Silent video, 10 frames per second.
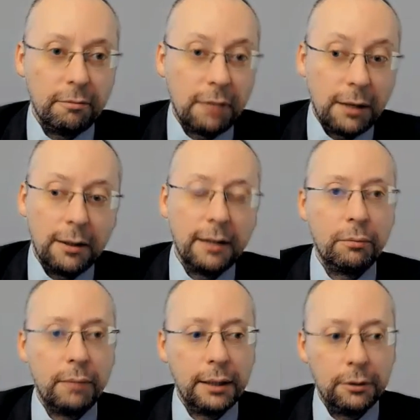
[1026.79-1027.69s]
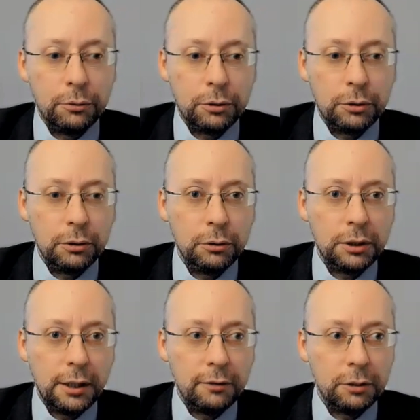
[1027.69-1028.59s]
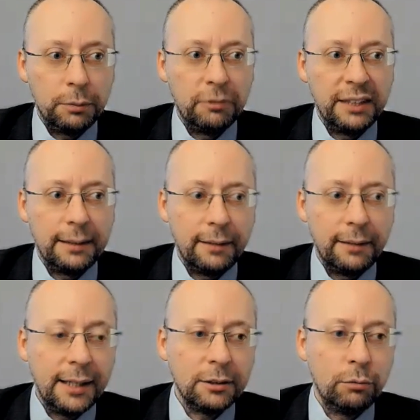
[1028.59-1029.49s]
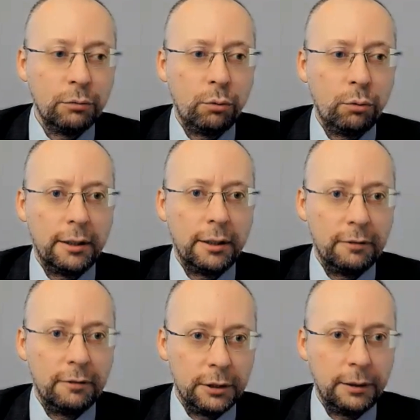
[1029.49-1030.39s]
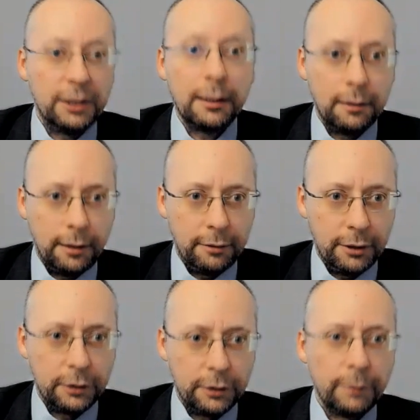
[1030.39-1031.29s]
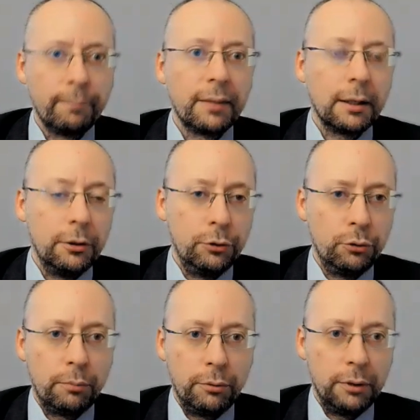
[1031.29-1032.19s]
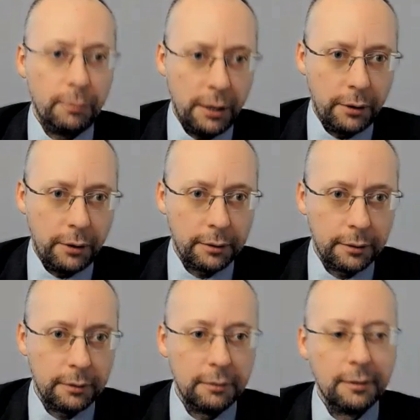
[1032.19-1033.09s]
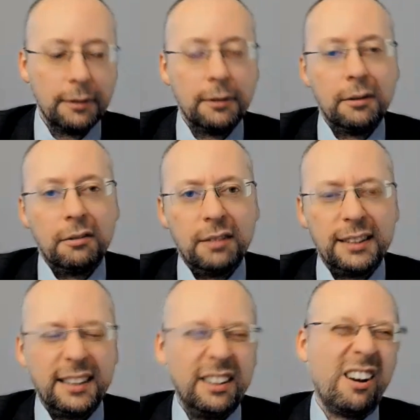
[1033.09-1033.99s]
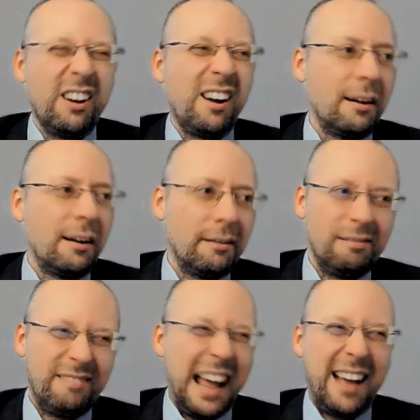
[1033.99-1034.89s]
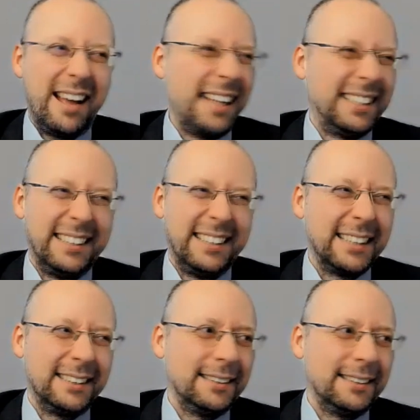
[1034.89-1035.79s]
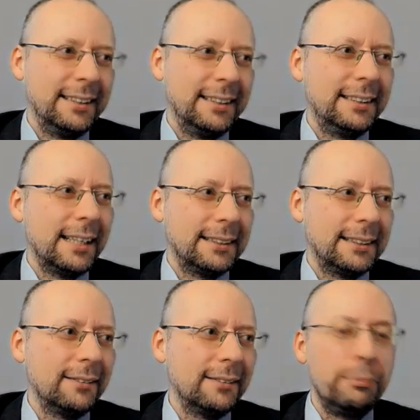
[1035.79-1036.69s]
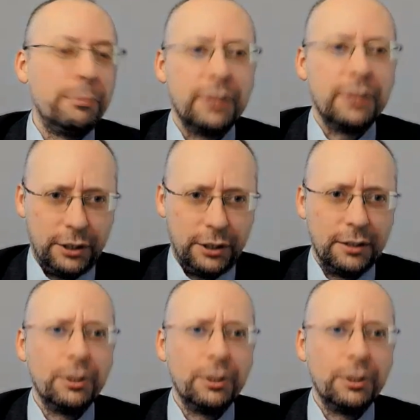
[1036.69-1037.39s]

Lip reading: Well, and when you tell these people that it doesn't work like this, exactly like this, in Europe or in America, they say, nah, it's just appearances.